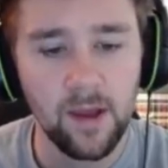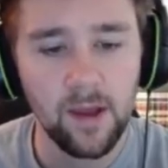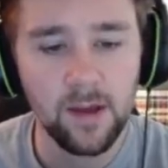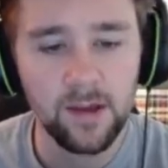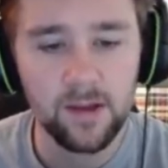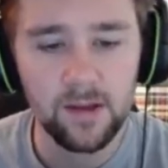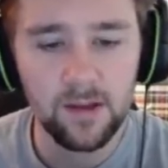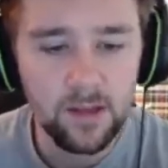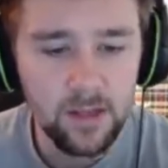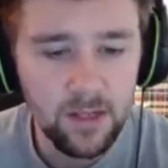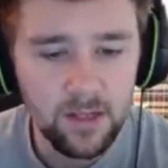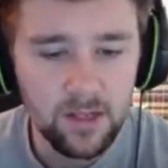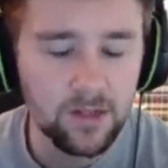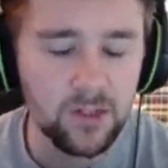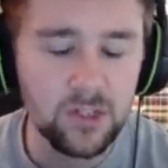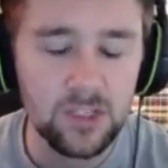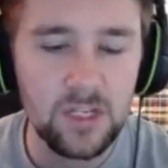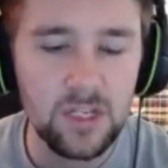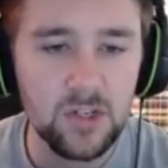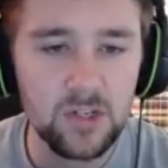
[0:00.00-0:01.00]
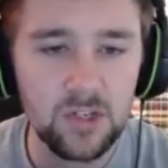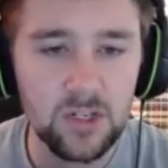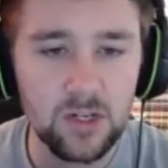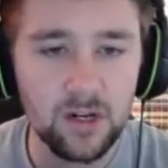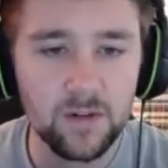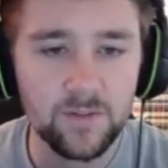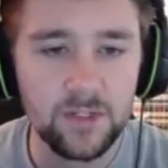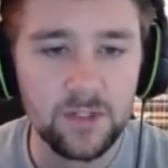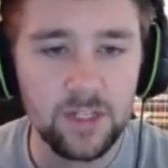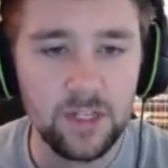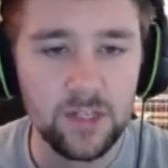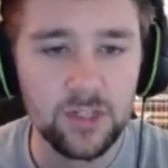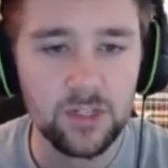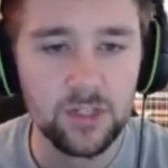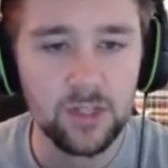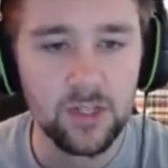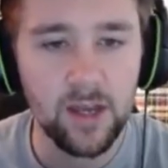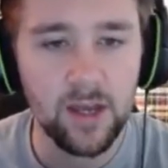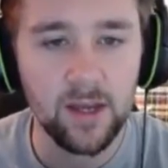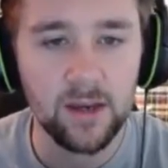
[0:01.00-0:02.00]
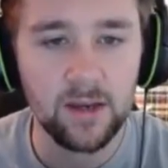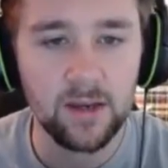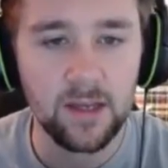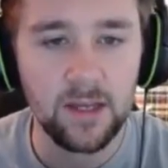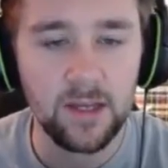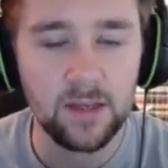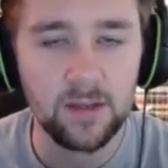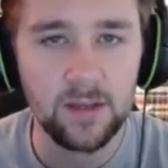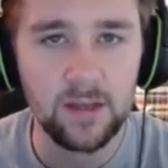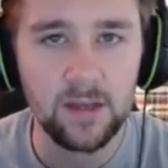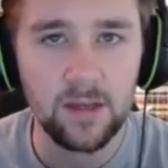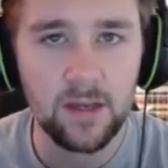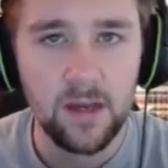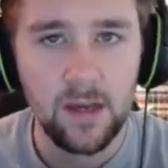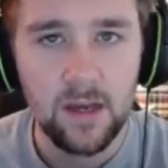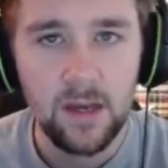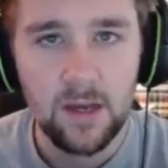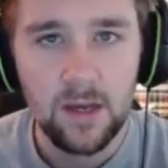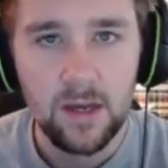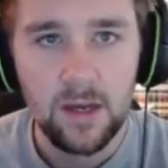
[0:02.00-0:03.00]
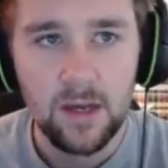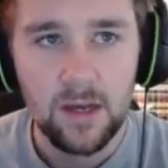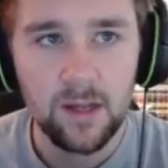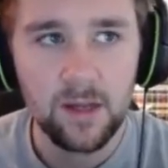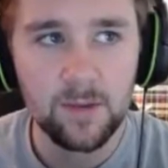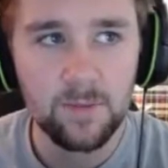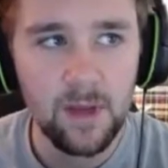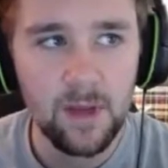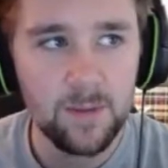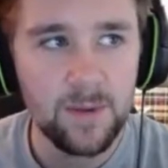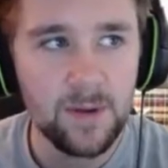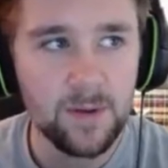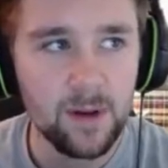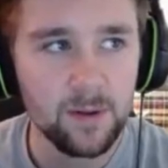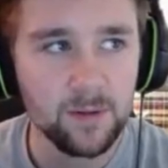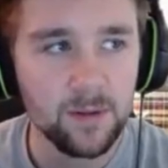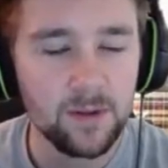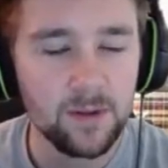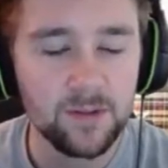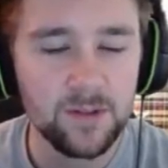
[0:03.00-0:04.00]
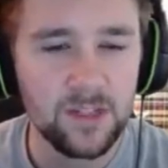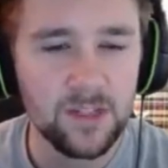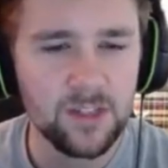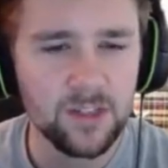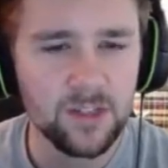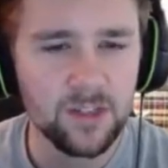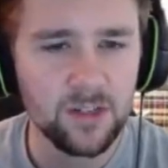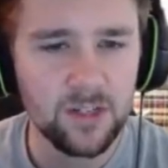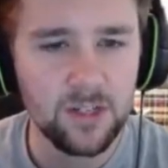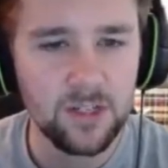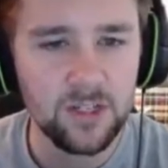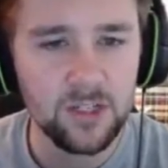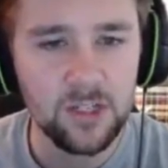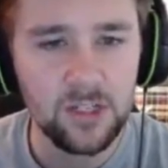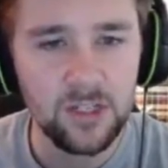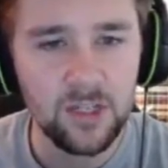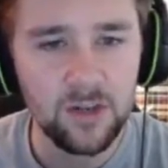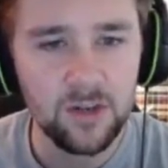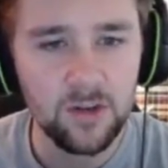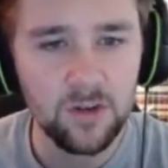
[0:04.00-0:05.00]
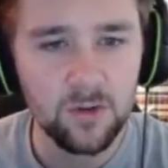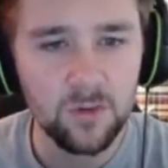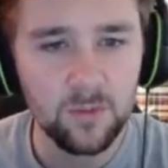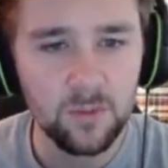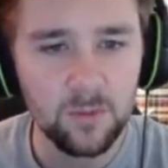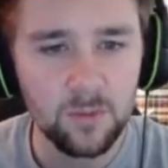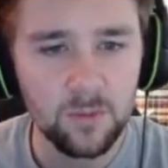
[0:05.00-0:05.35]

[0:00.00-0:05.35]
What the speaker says: And it's just an interesting conversation that healing is maybe a little discouraged in the new